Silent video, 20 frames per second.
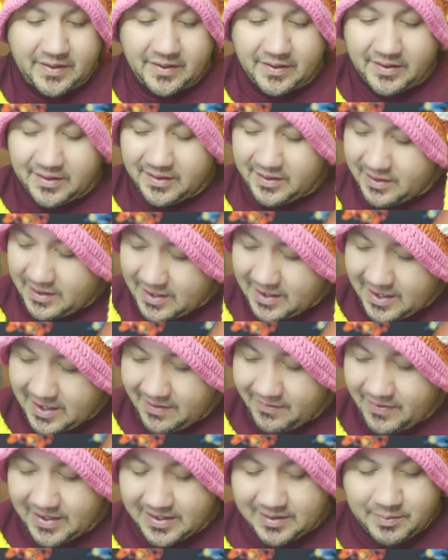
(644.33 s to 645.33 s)
Life
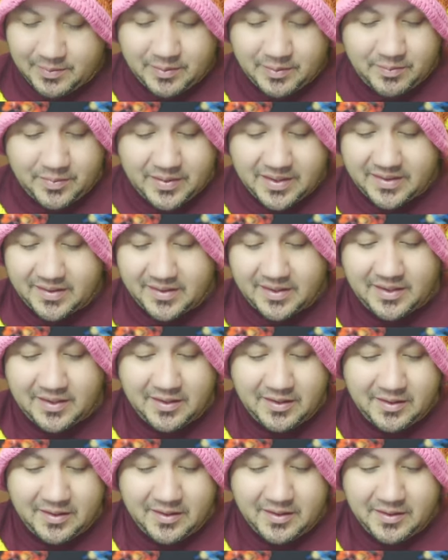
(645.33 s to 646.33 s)
has been busy,
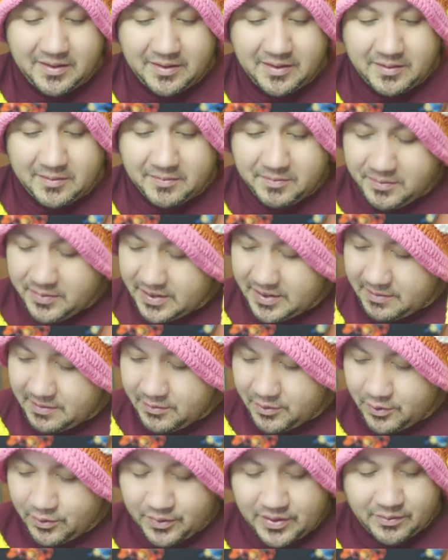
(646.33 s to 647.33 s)
but I'm
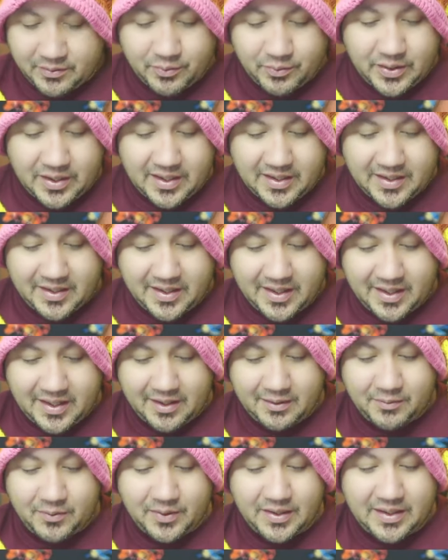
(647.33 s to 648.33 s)
doing what I can.
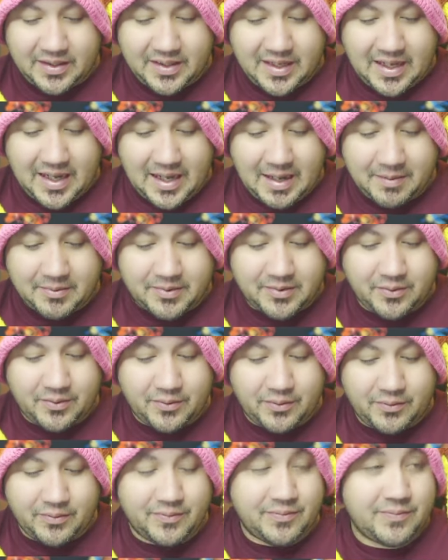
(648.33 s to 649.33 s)
We got the
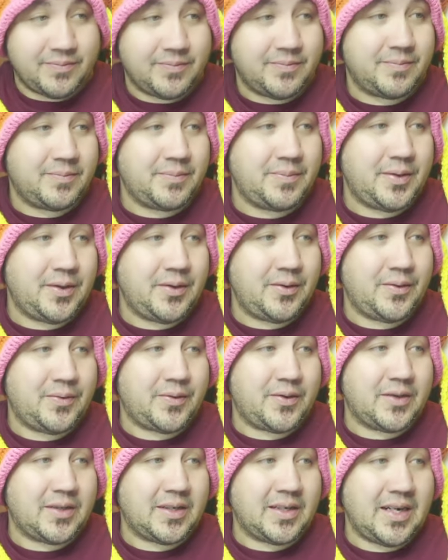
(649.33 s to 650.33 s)
Absol, beautiful
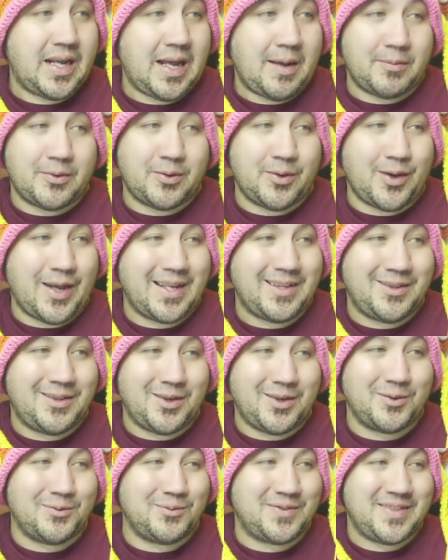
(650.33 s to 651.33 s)
looking app. So I
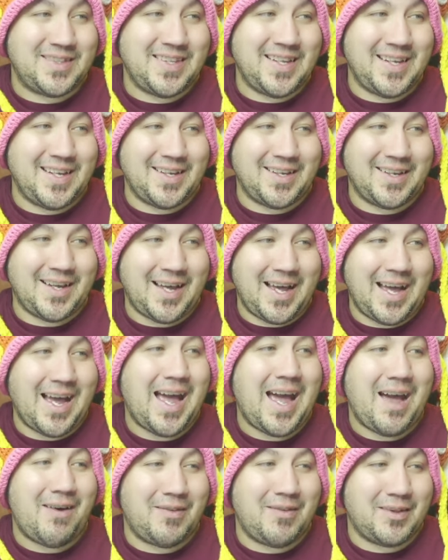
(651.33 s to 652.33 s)
don't think I
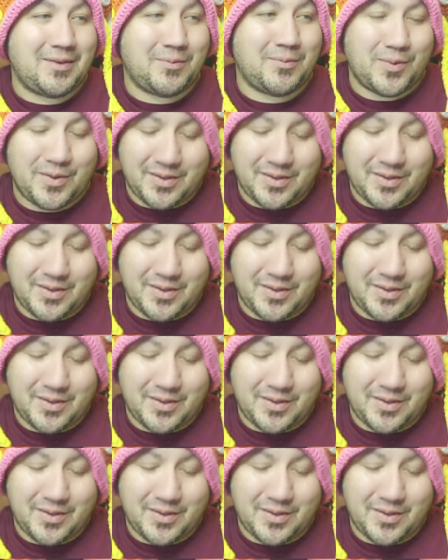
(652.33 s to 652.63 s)
have this one.